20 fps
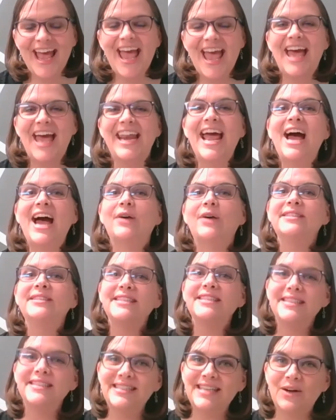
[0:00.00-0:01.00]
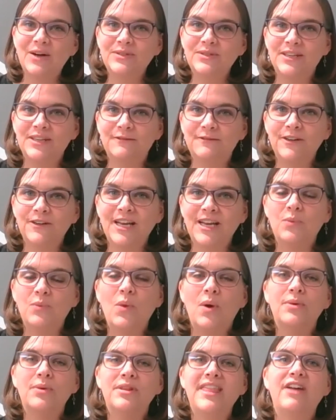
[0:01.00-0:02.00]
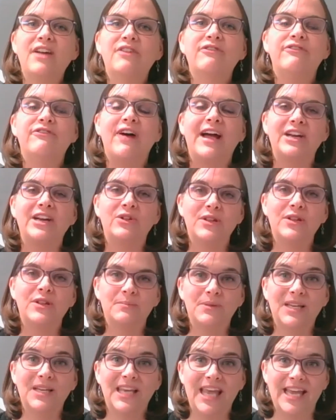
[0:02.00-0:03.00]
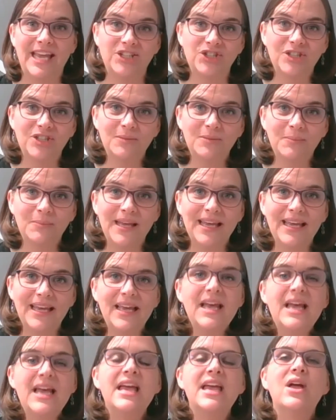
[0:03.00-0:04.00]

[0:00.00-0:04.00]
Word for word: And how does it sound different? And what would that final implication be?